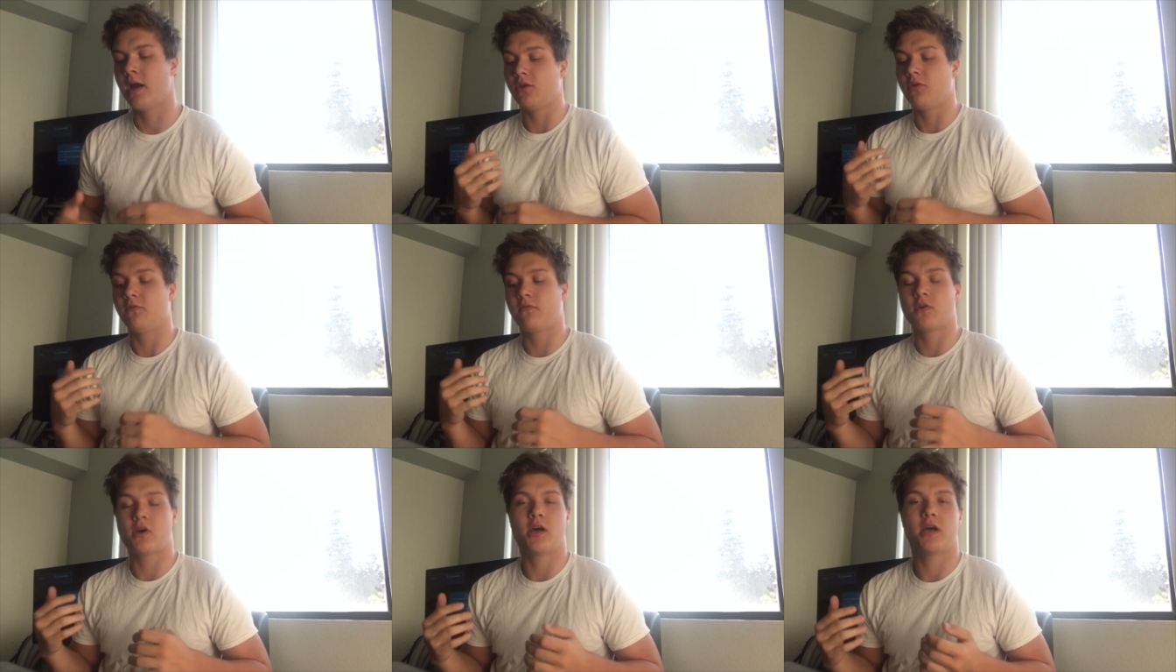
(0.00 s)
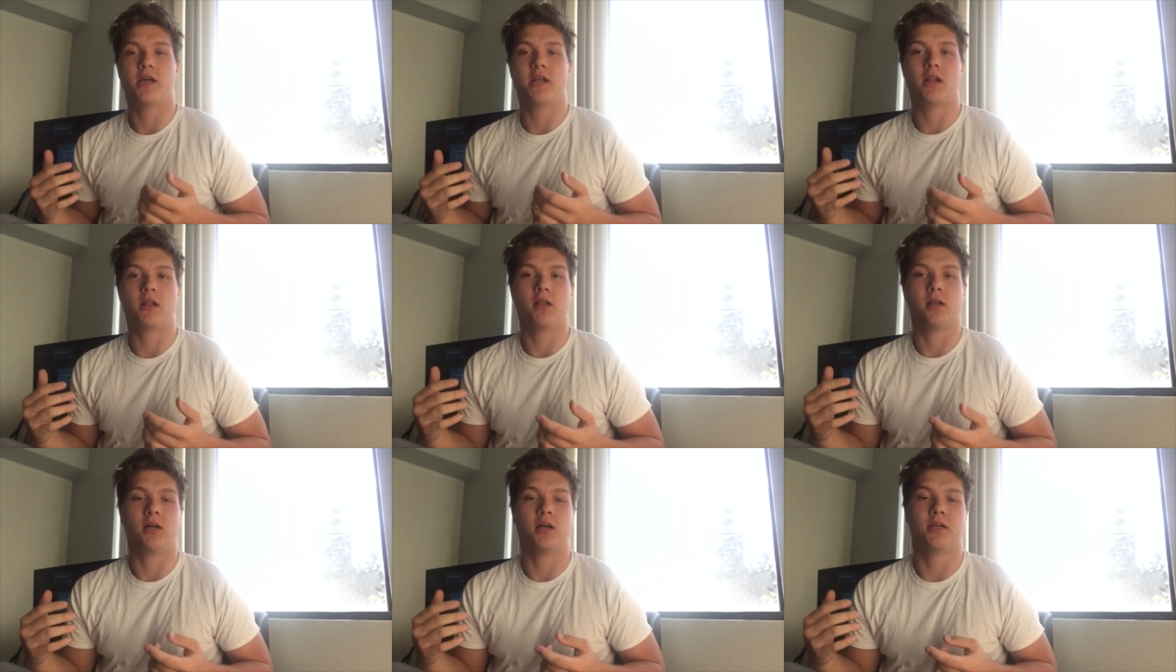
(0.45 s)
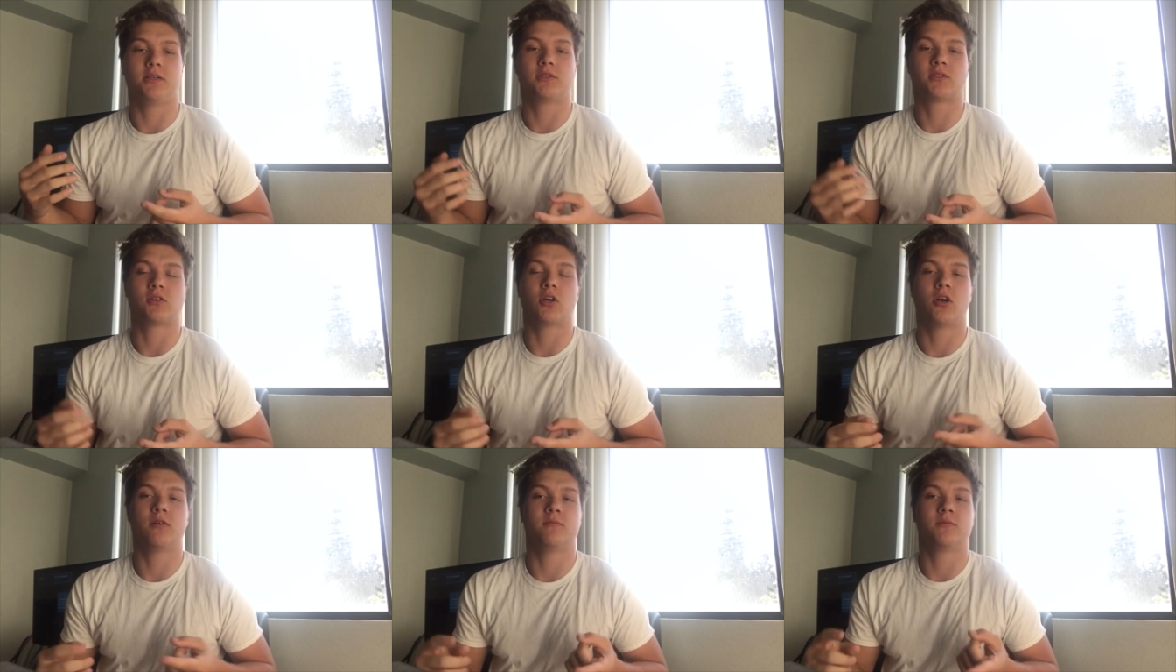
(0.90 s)
You've got
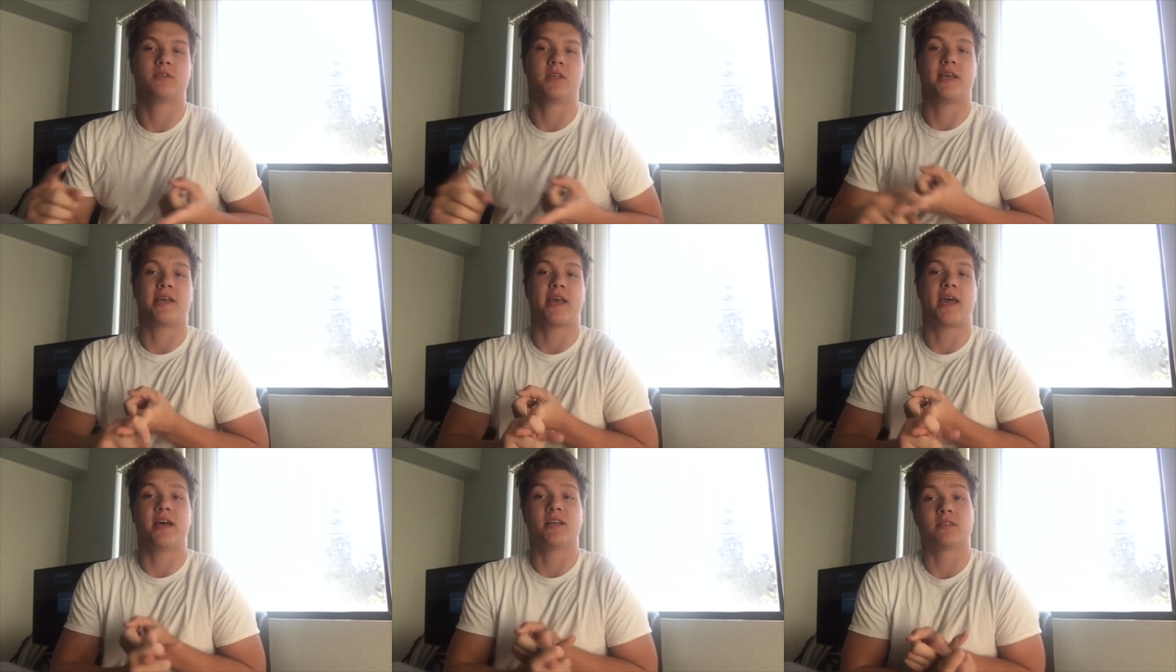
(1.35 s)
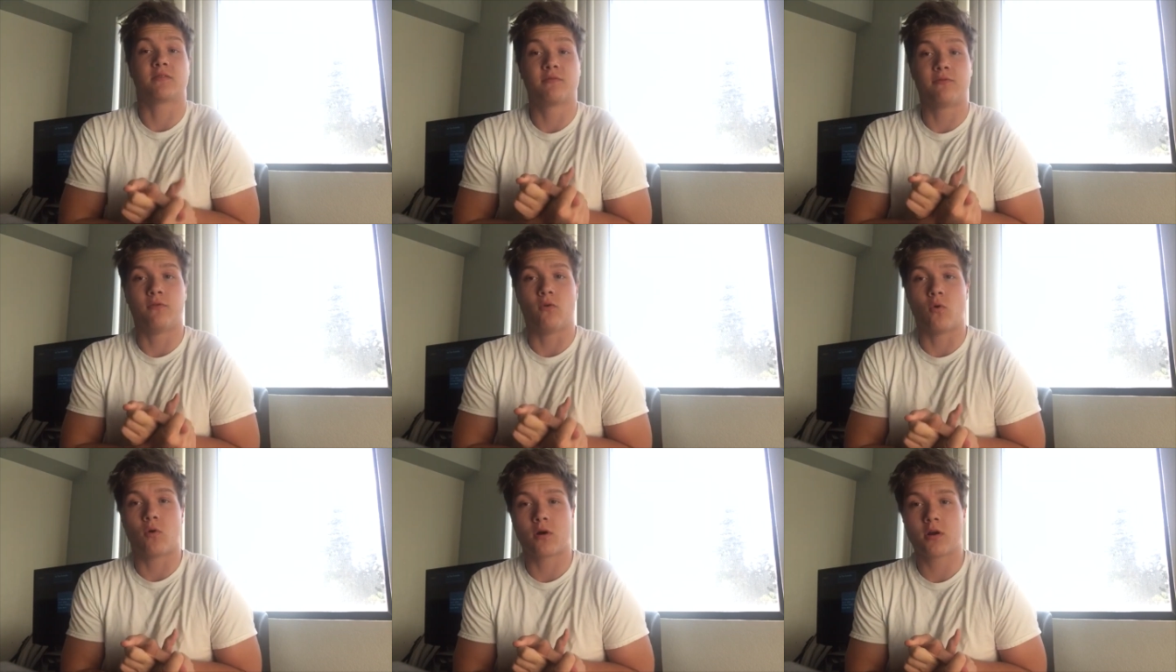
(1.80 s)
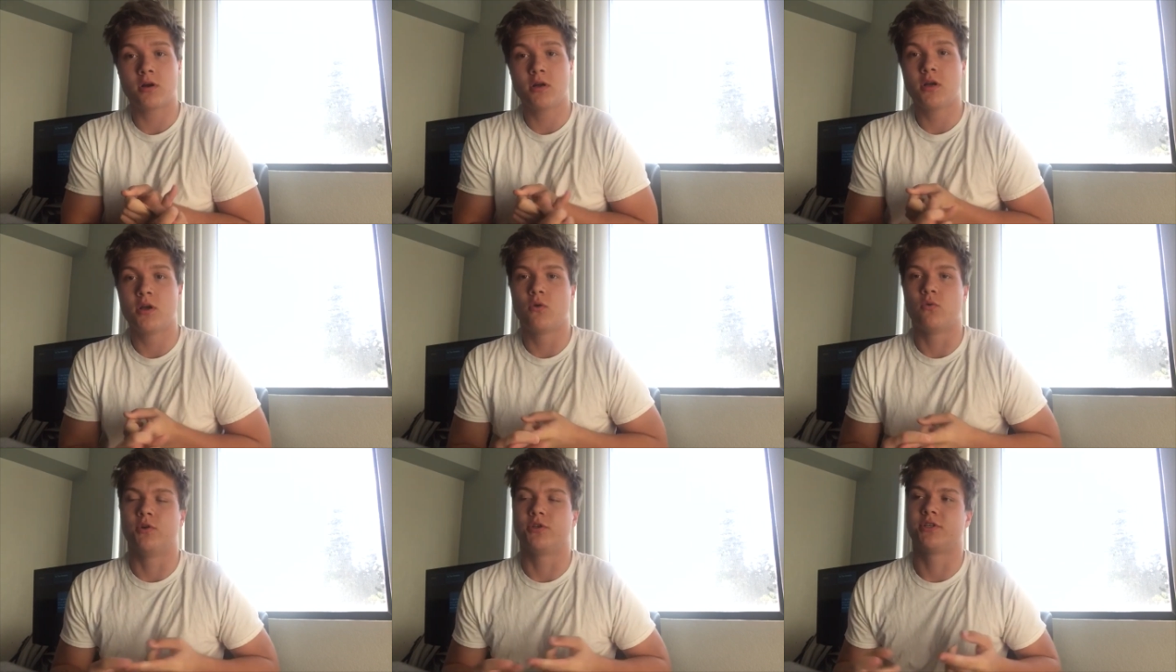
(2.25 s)
SARMs like S4,
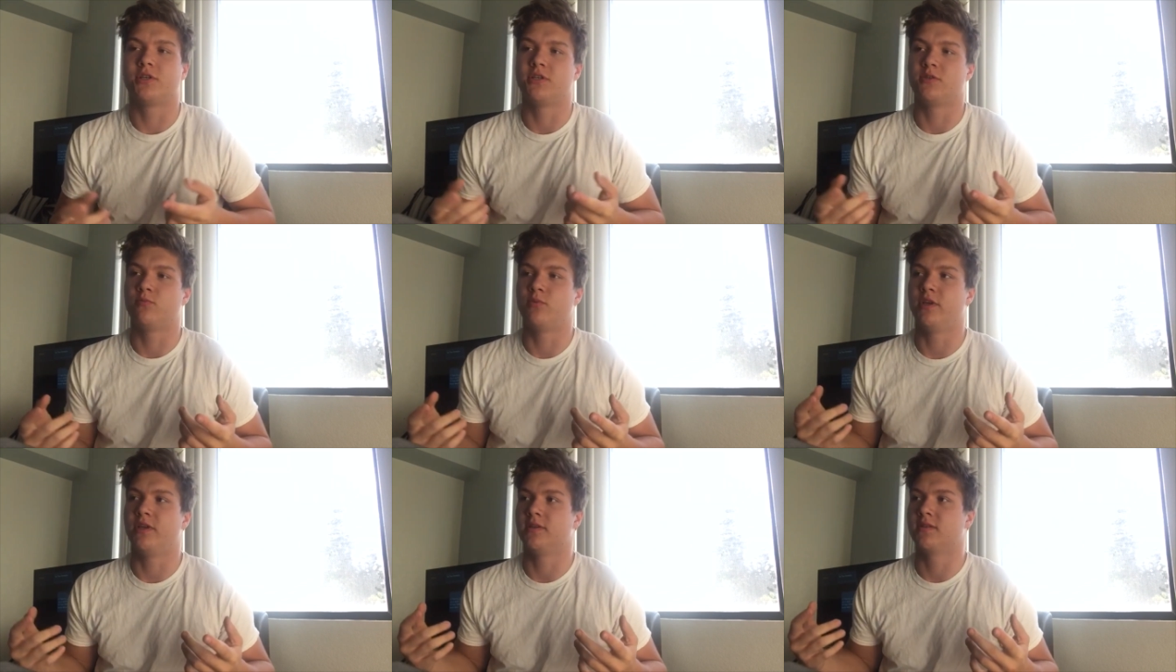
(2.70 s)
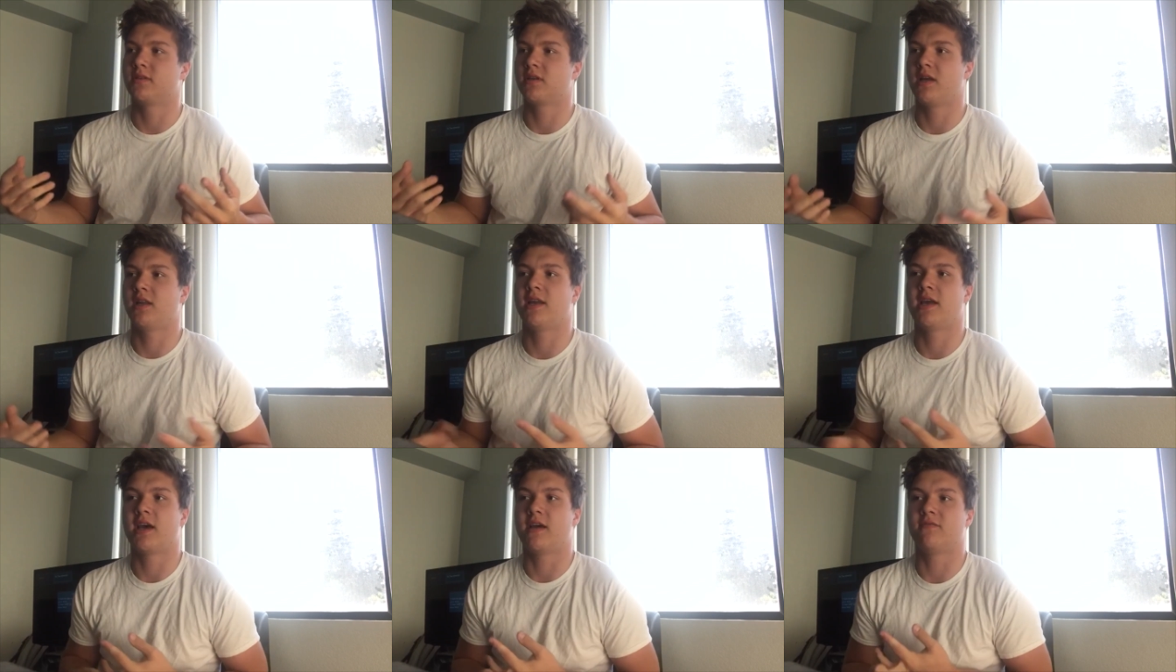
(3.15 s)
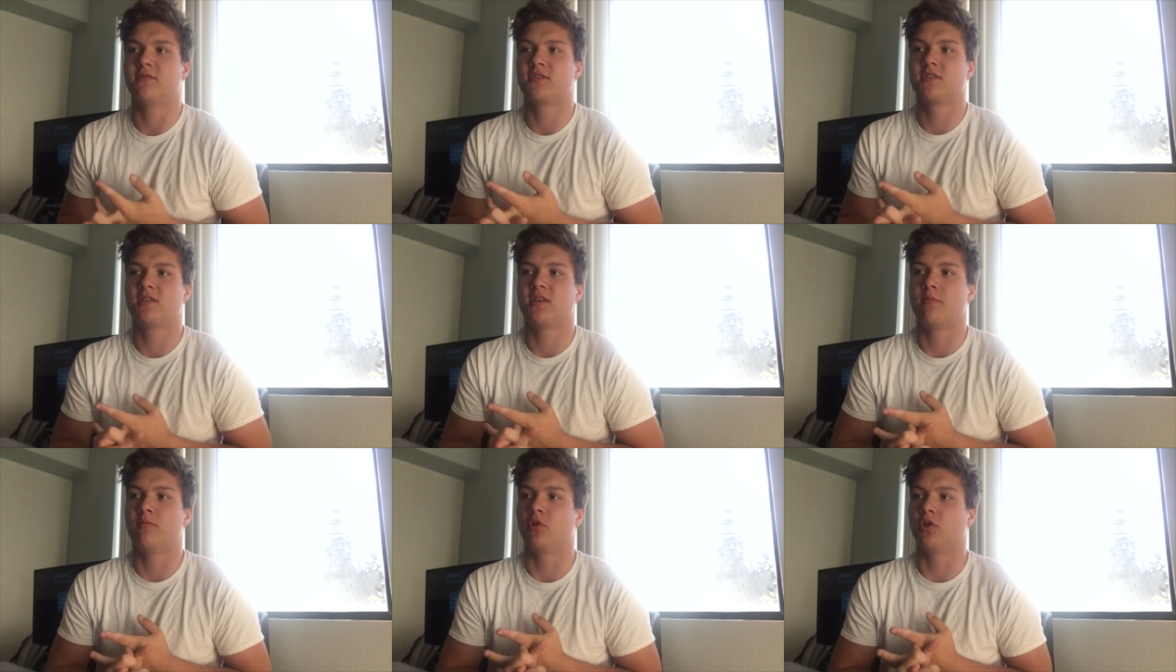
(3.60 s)
which has been said to have
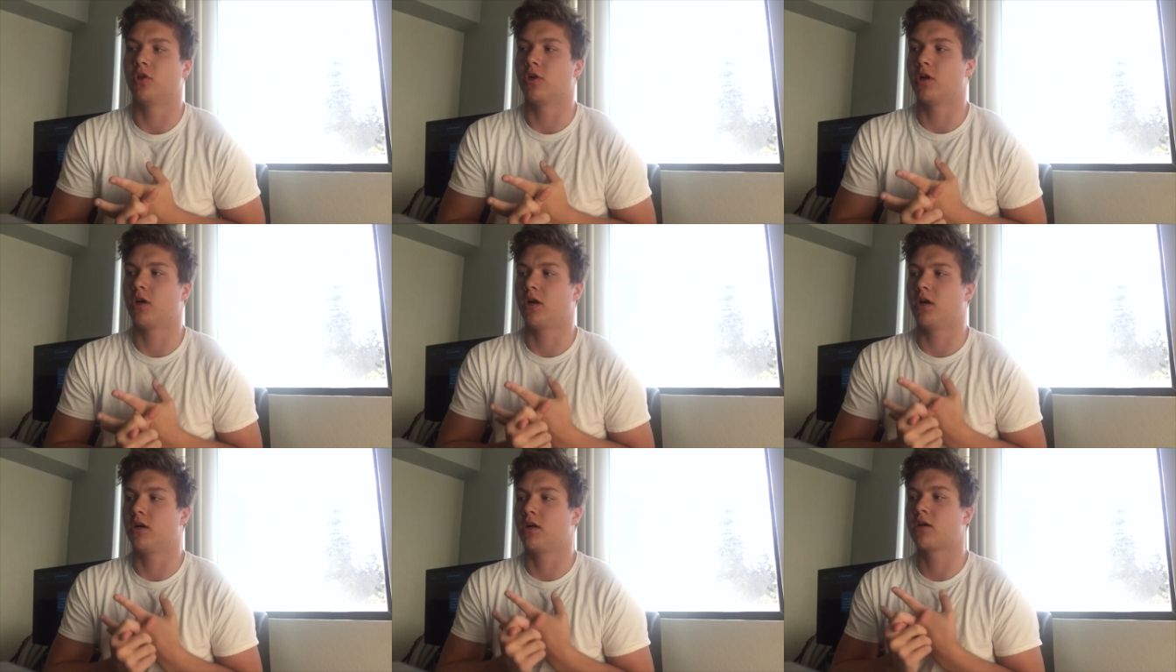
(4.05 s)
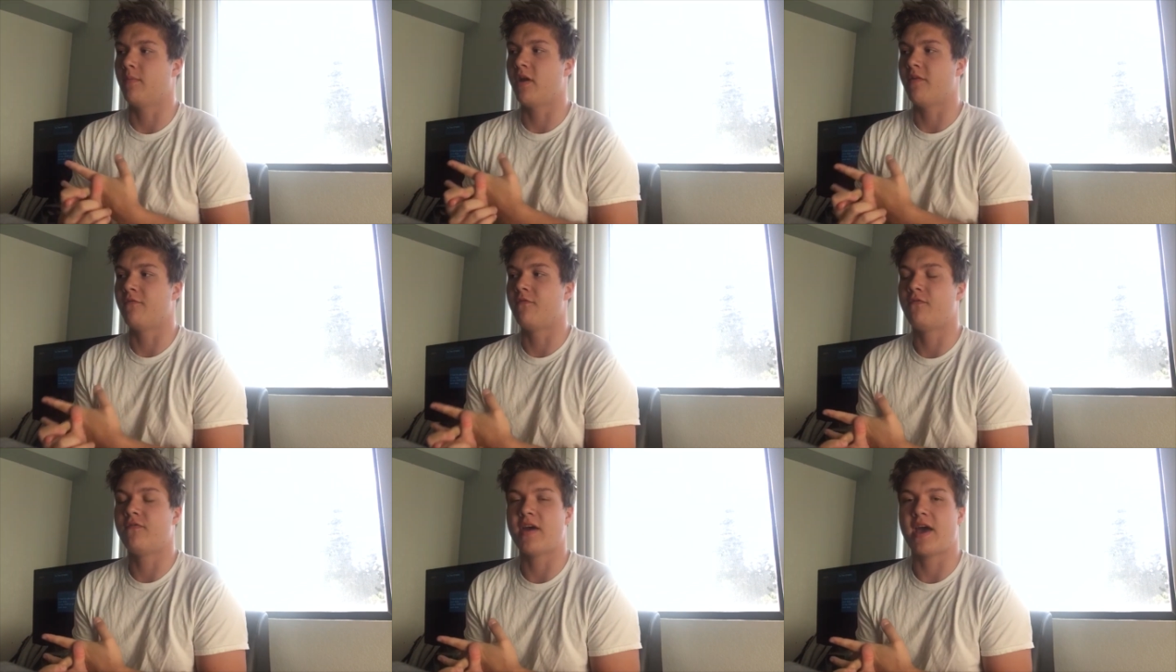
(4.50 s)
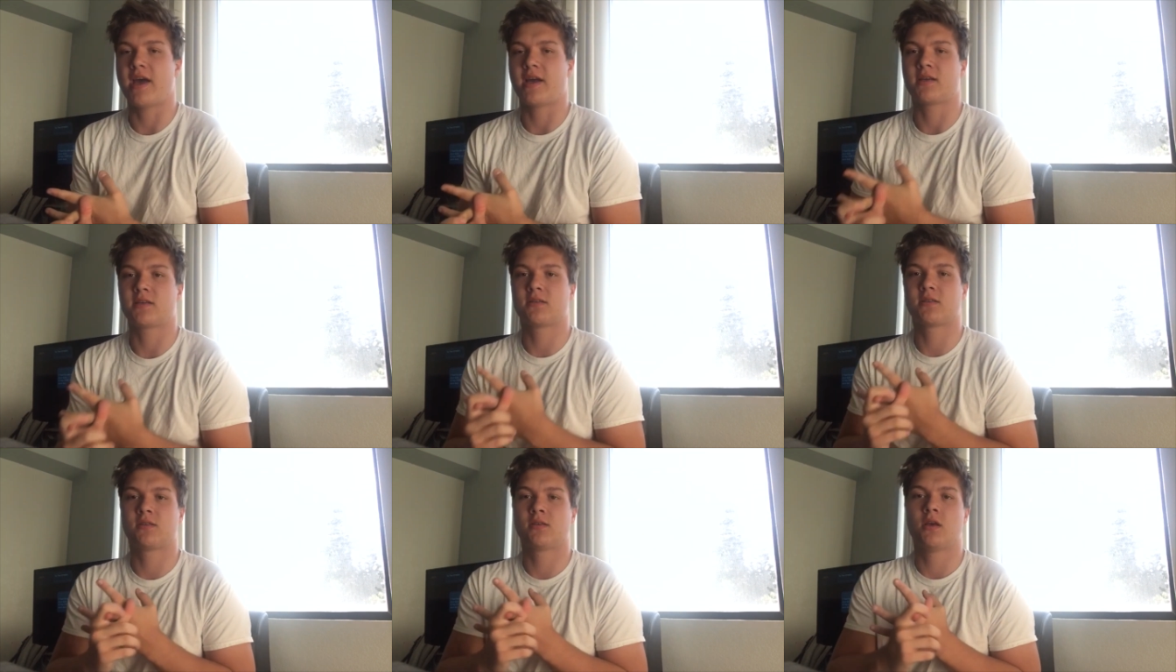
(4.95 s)
similar
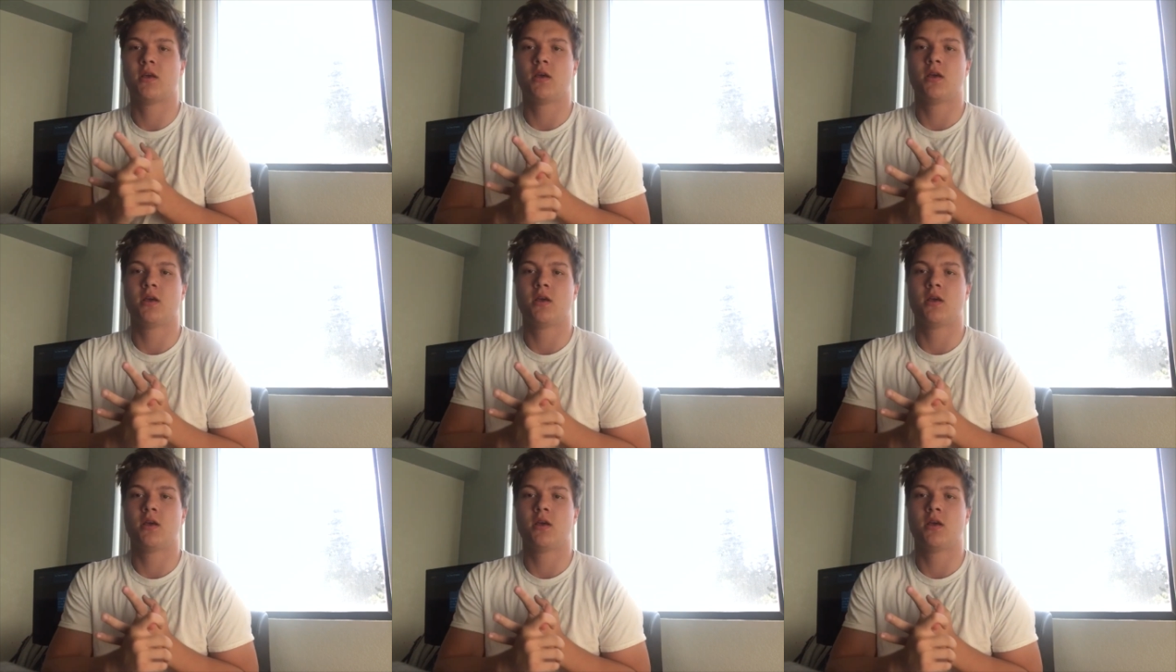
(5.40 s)
effects